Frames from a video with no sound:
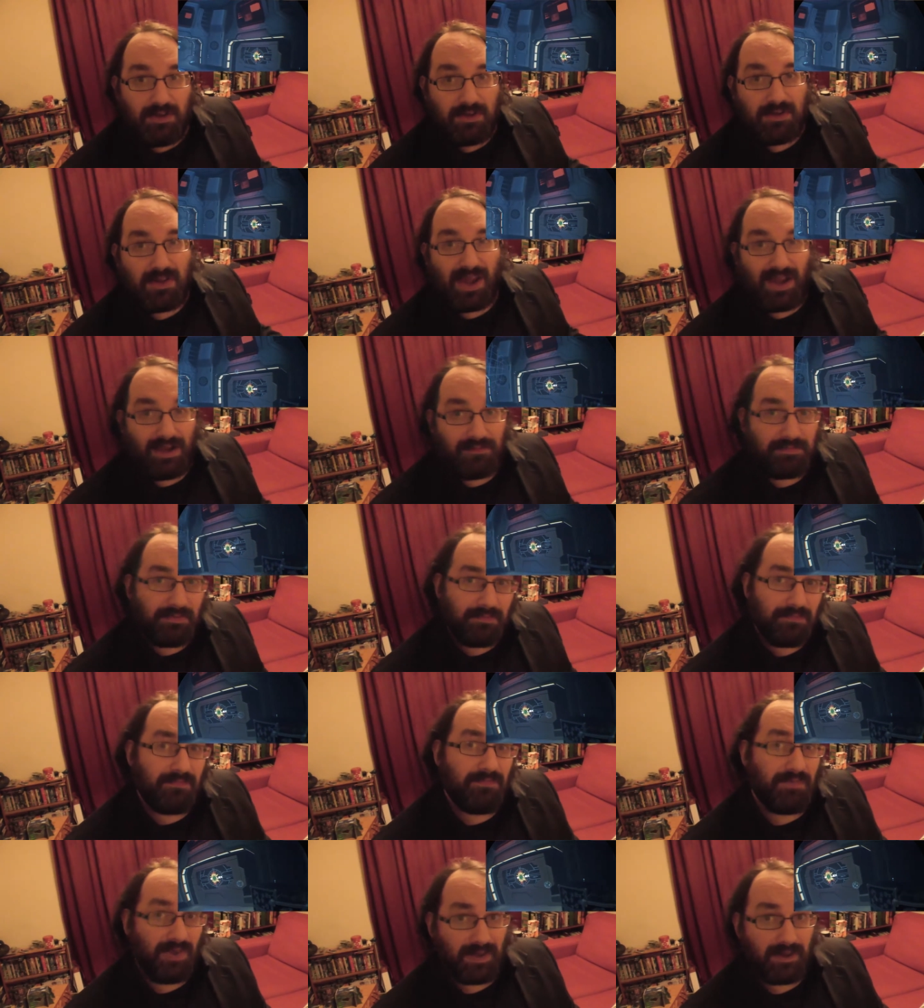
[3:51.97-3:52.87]
You have to
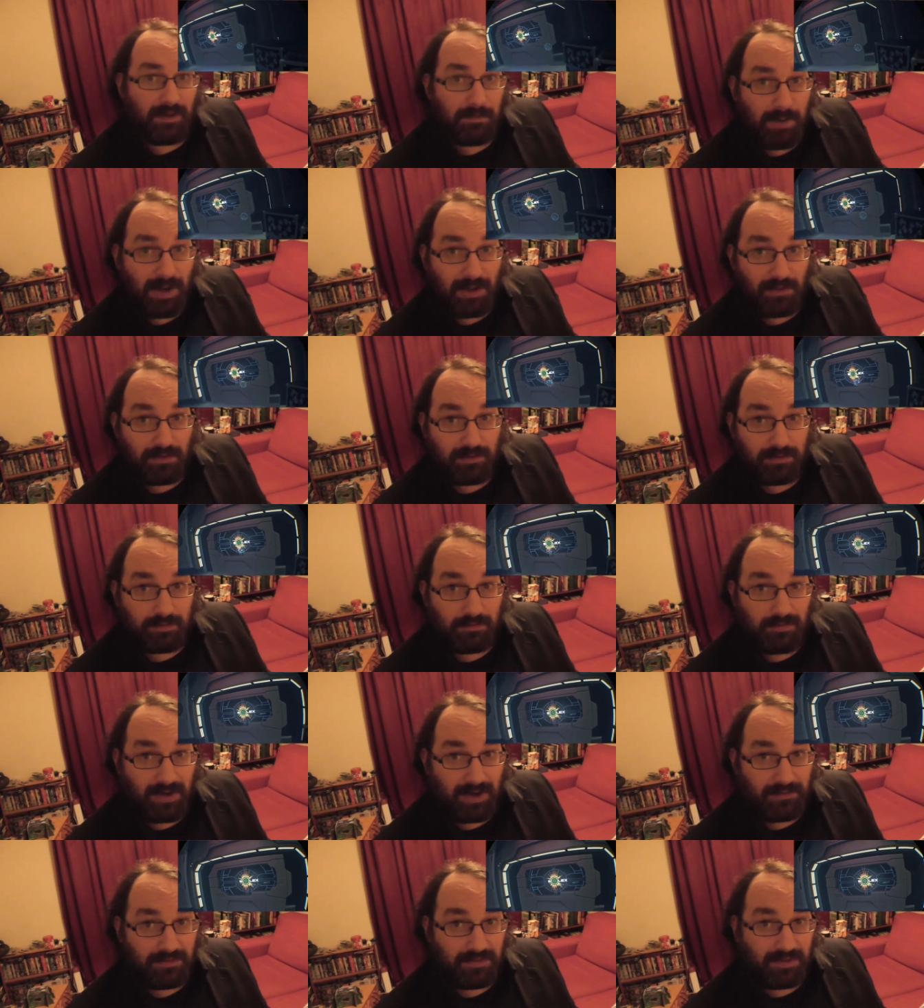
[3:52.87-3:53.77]
think about the
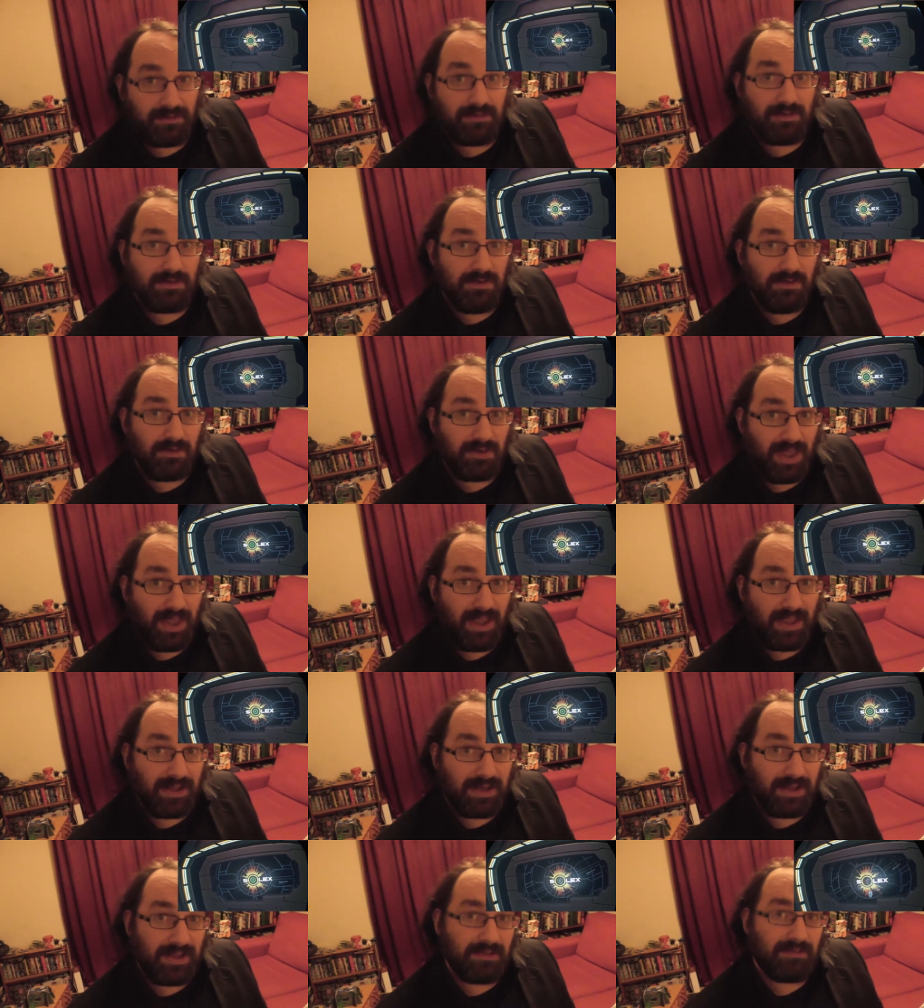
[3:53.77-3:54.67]
surroundings that you're
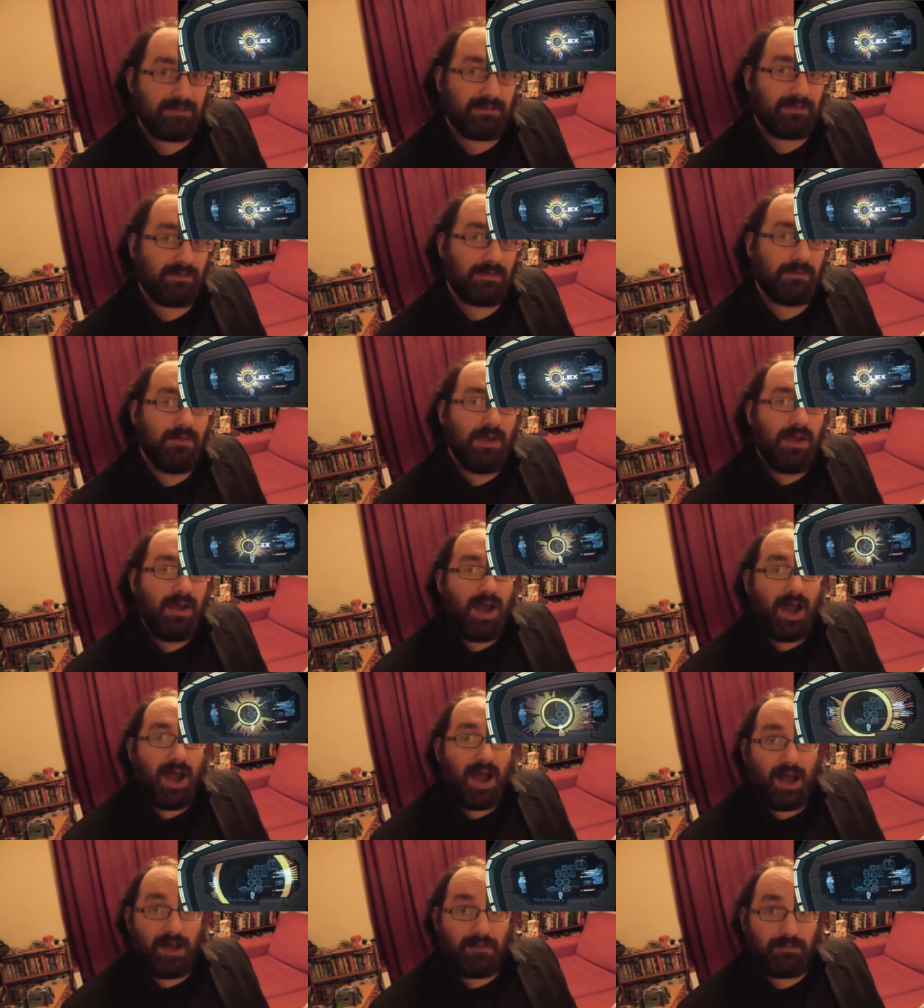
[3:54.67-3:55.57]
getting into,
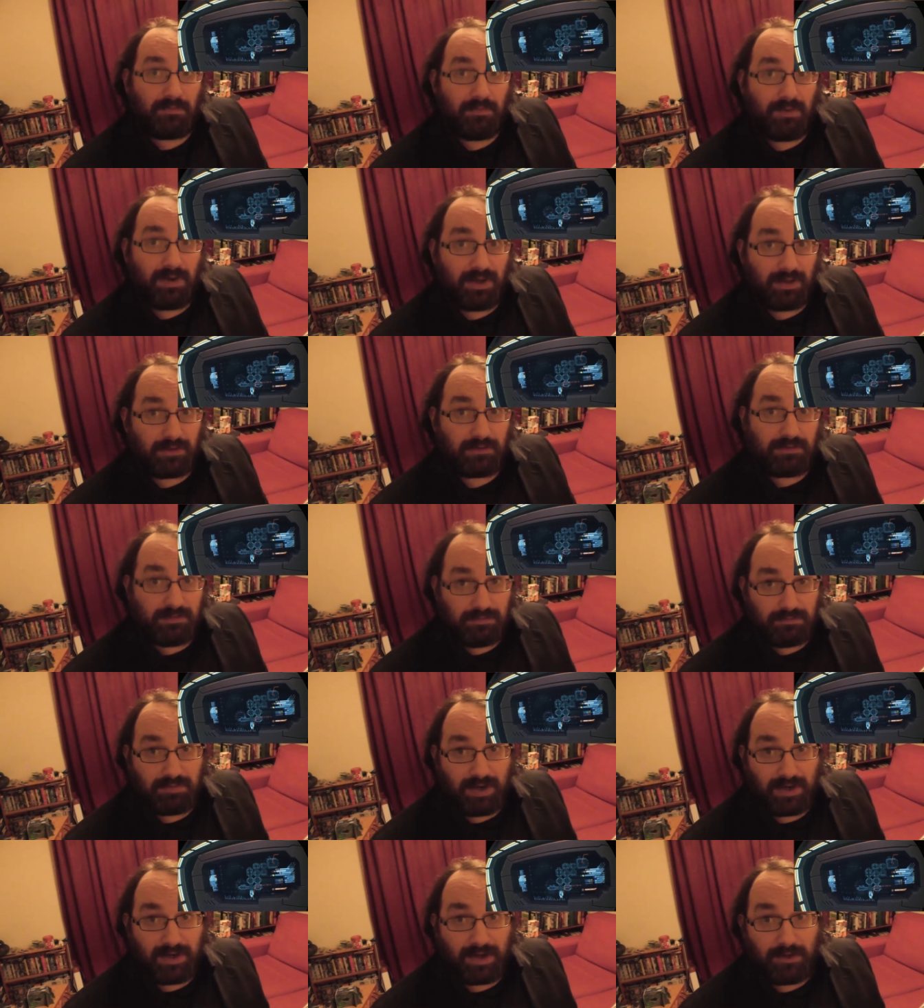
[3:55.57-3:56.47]
otherwise you
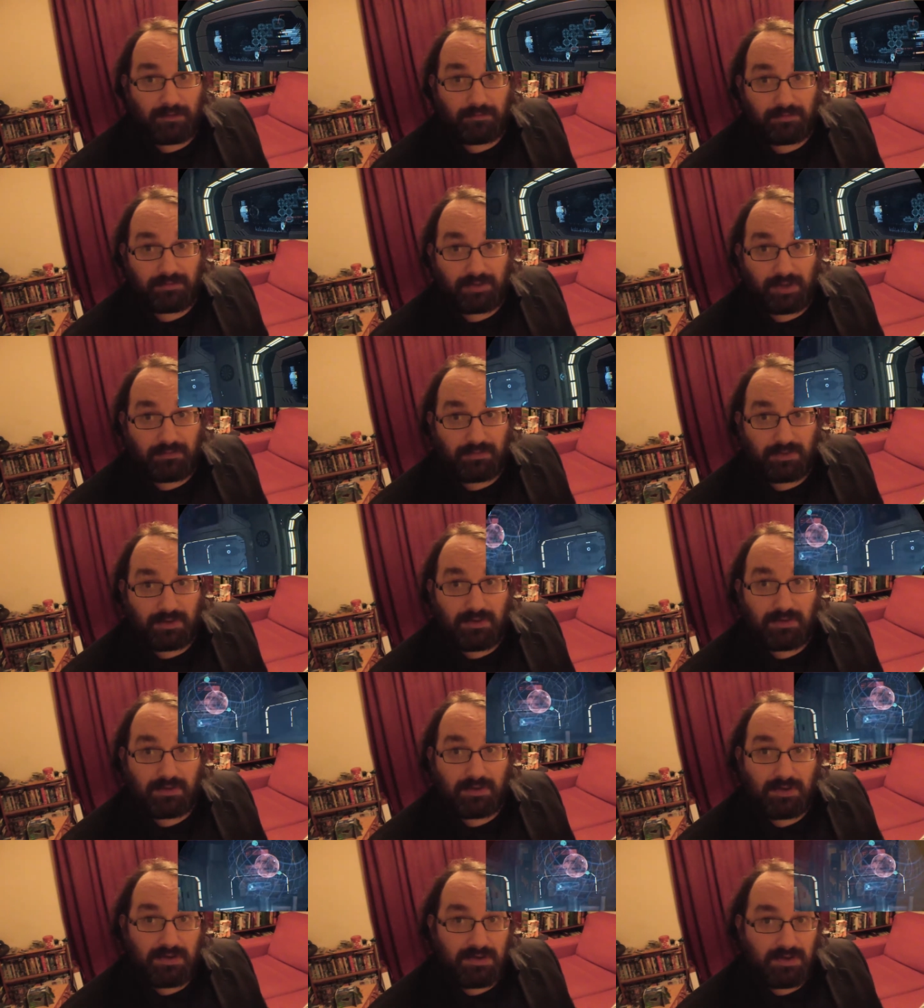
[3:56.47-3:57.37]
run out of stuff that you
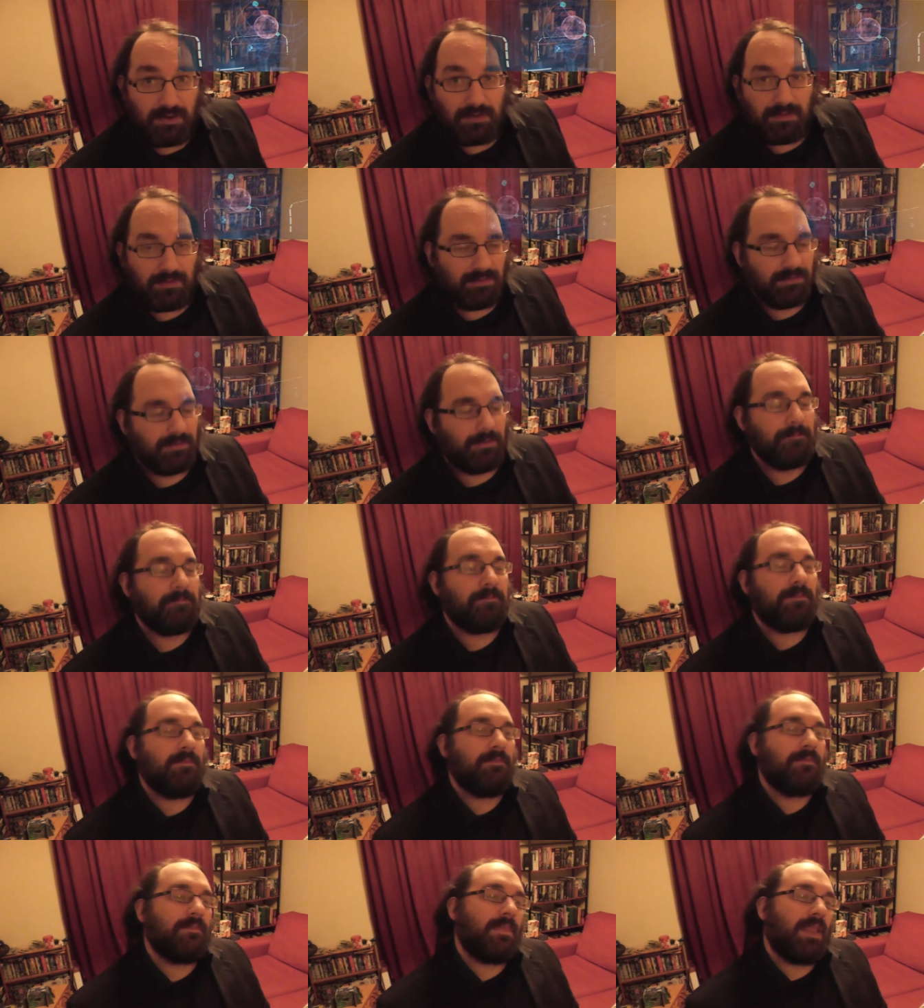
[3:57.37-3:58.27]
can use.
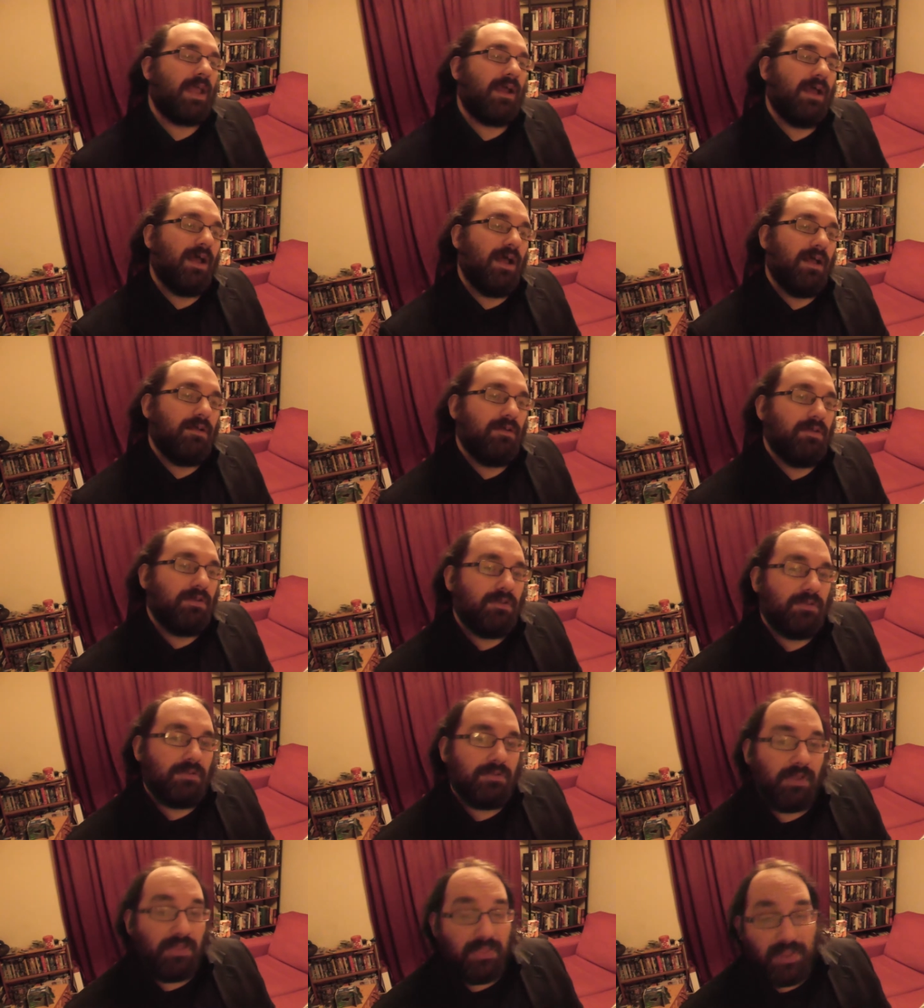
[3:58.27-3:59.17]

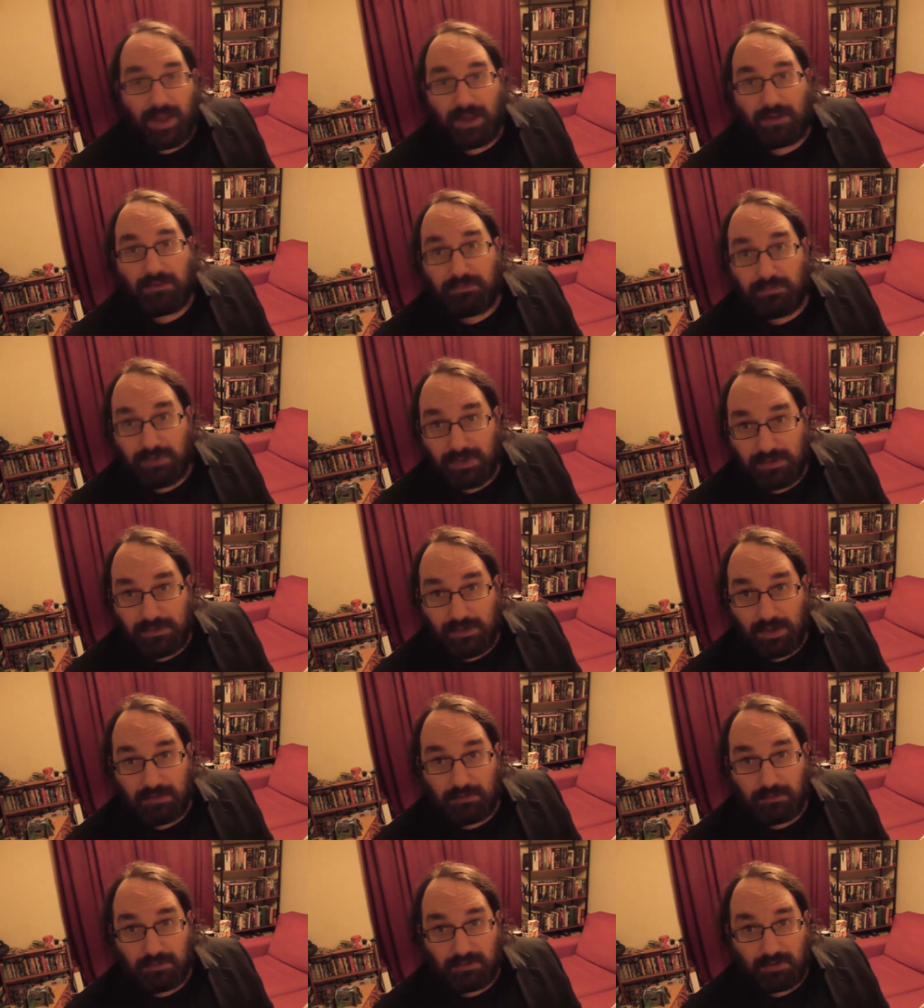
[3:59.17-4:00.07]
The next thing
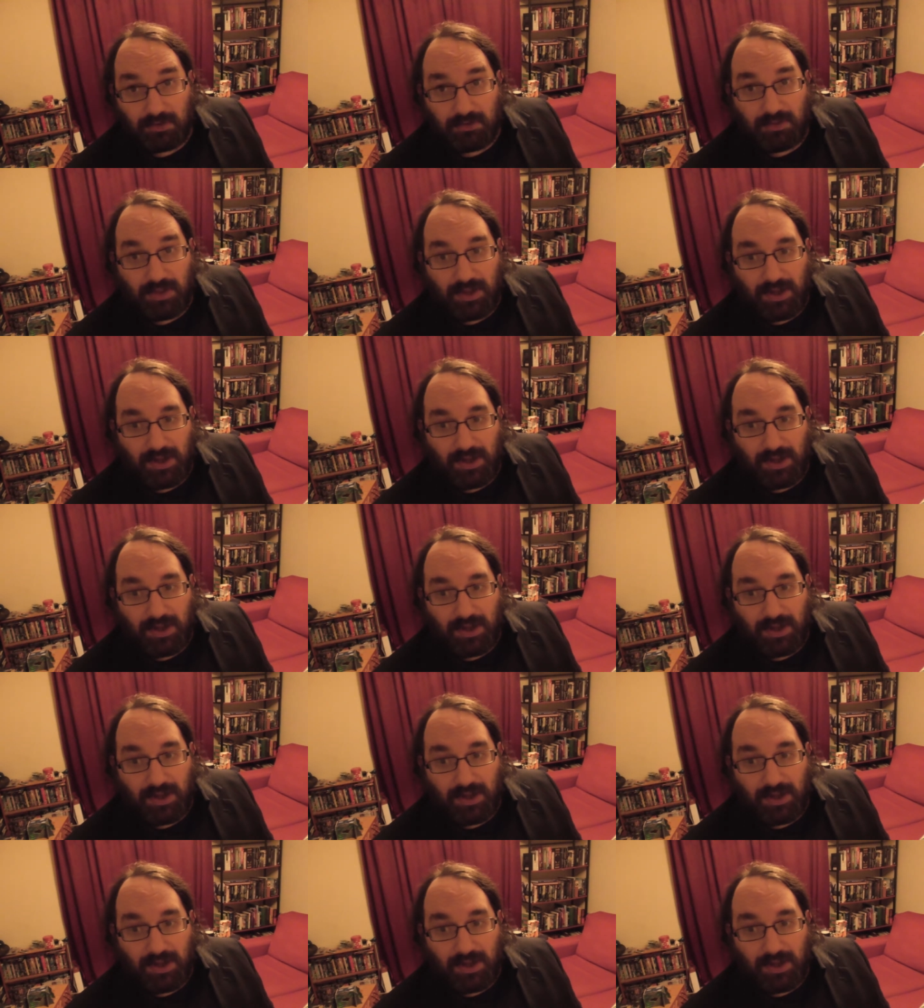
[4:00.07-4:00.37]
that was on